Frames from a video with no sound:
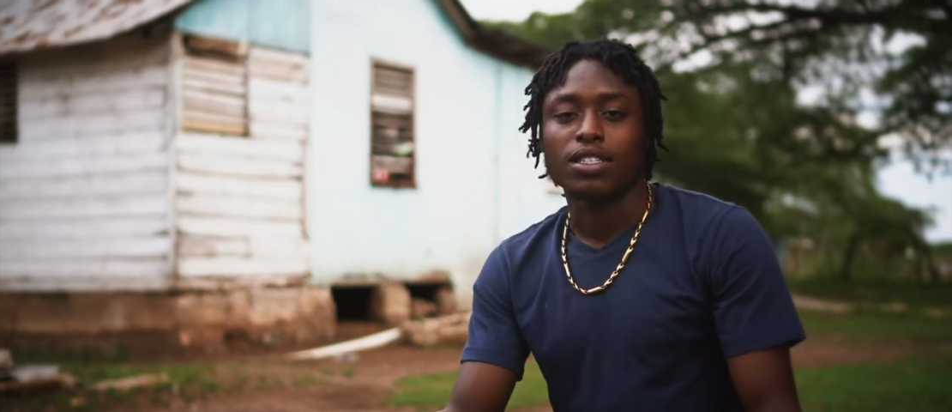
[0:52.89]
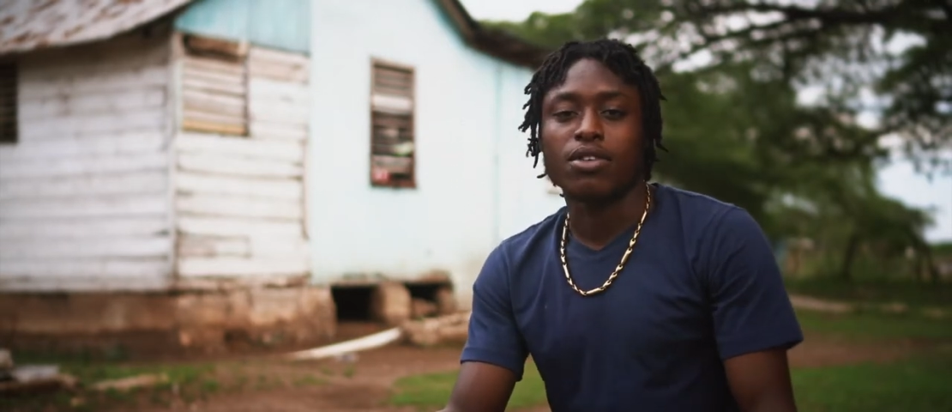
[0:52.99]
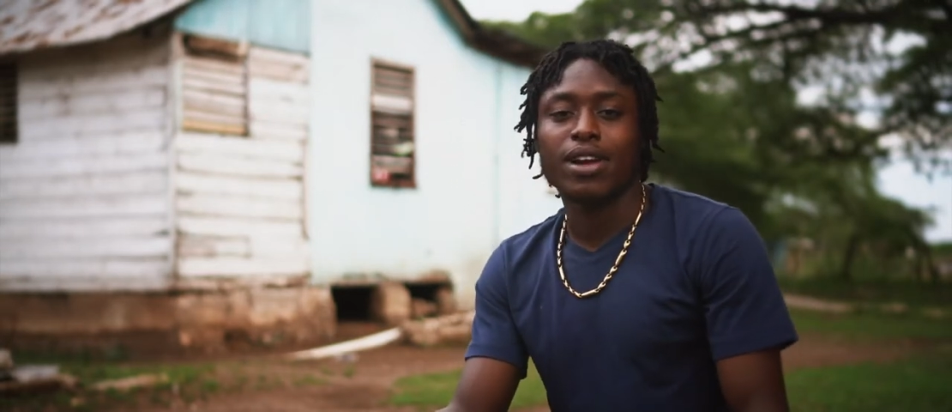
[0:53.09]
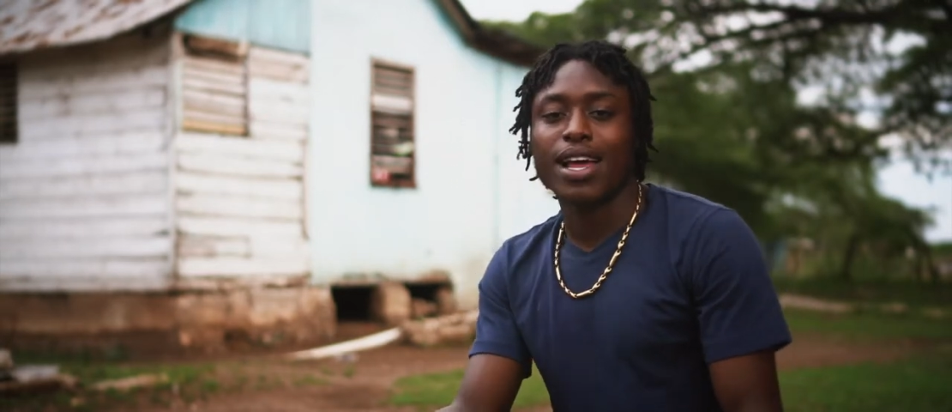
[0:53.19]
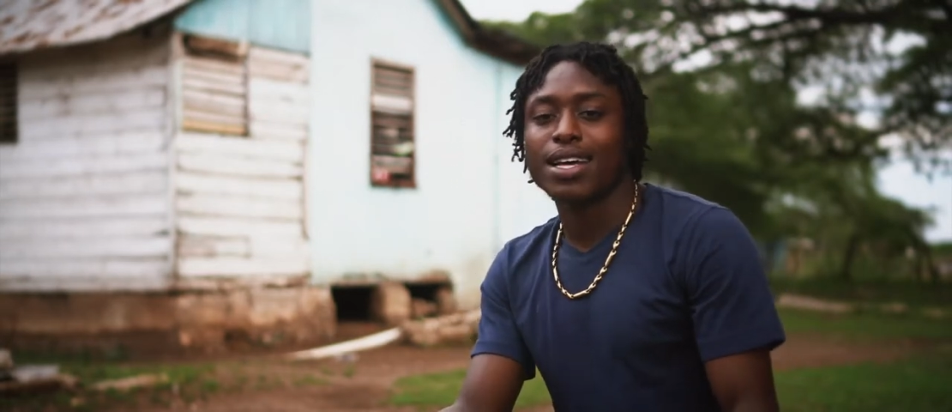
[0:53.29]
You
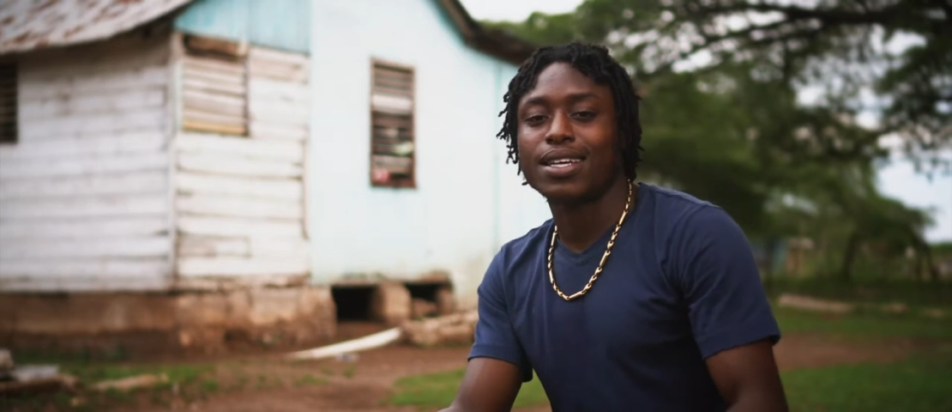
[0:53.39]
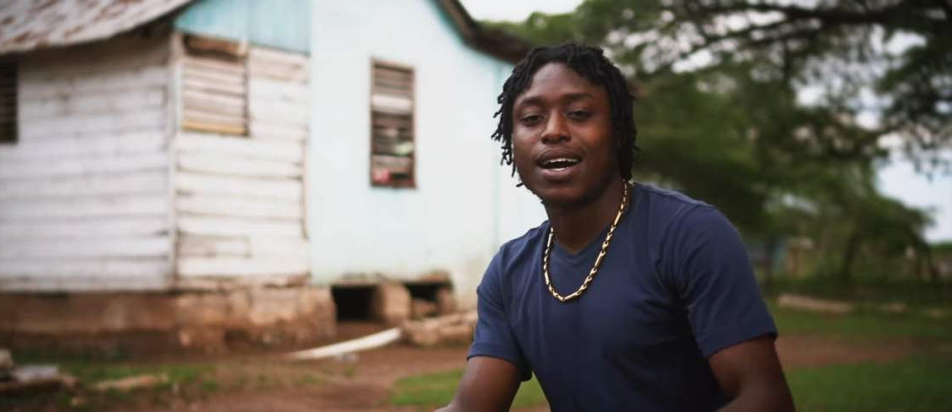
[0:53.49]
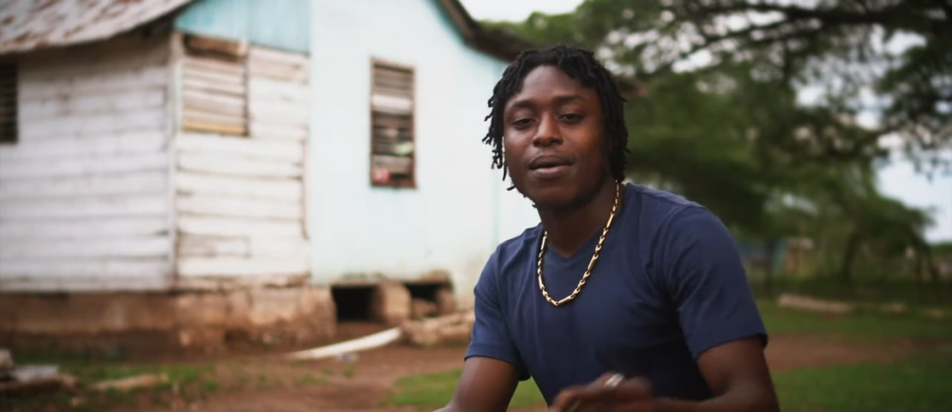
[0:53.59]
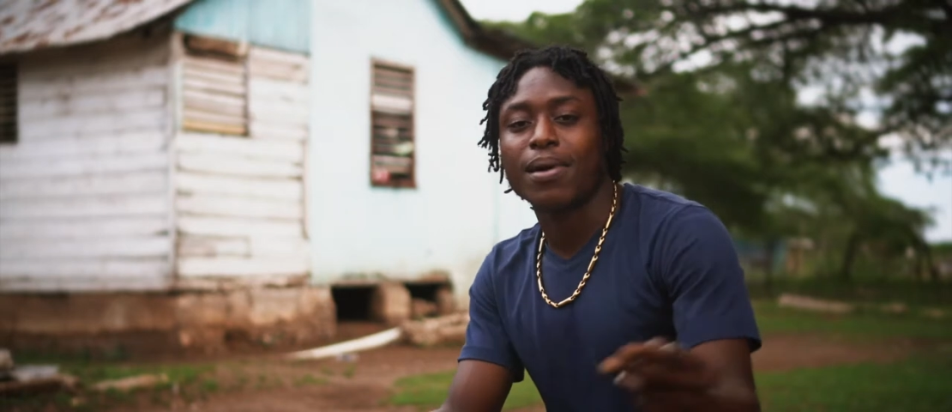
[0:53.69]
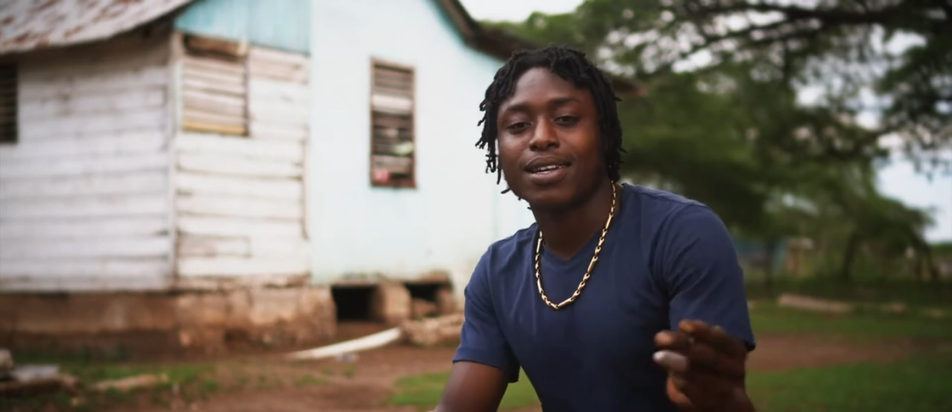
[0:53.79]
realize you
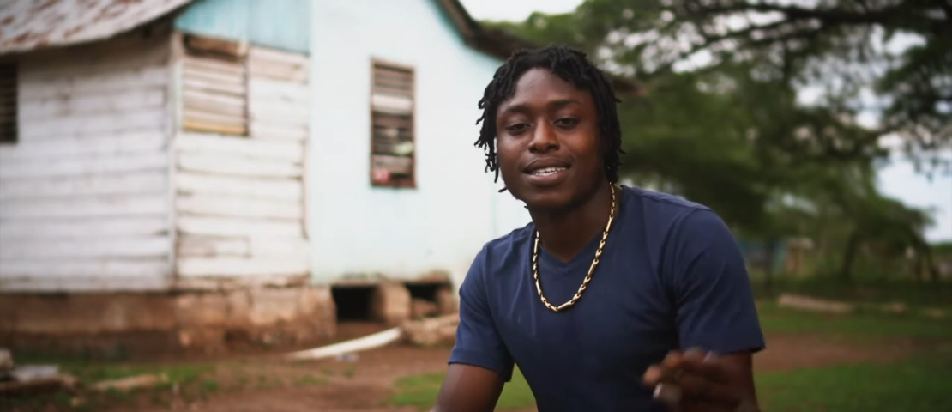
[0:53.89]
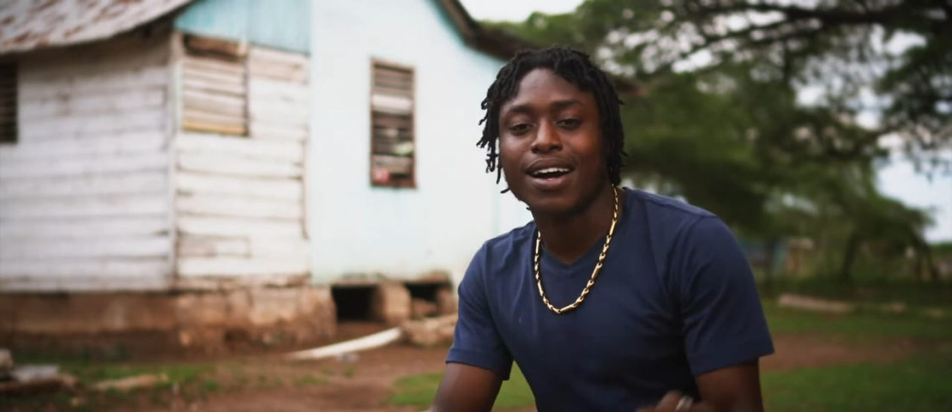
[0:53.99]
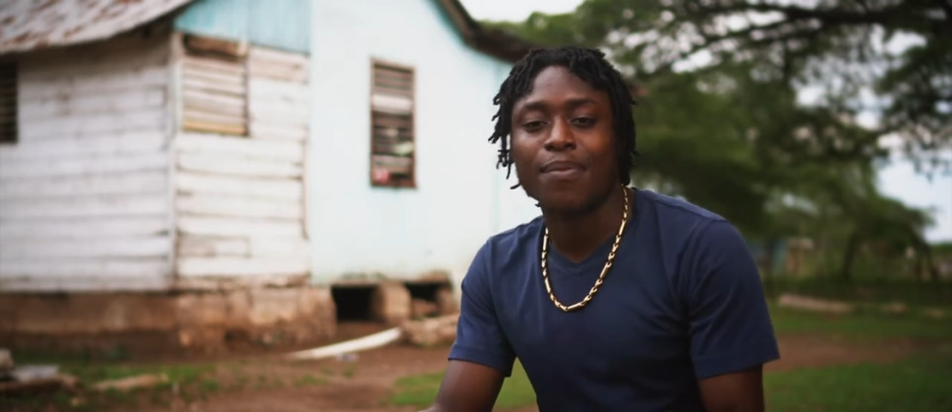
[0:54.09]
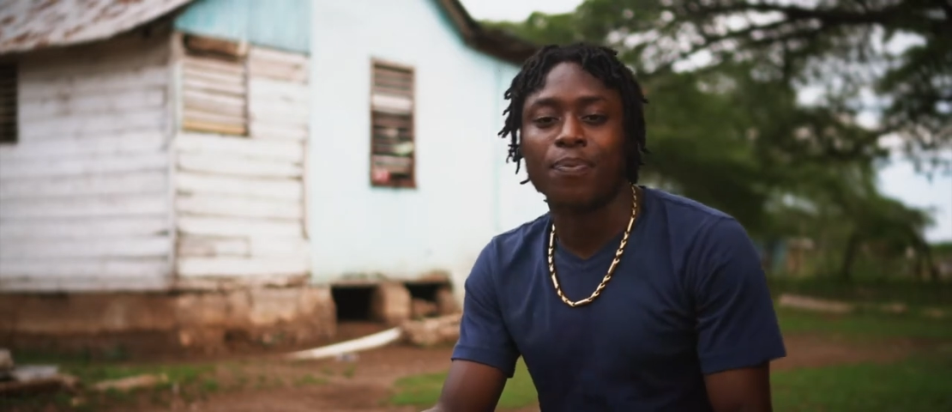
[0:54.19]
had a man sang a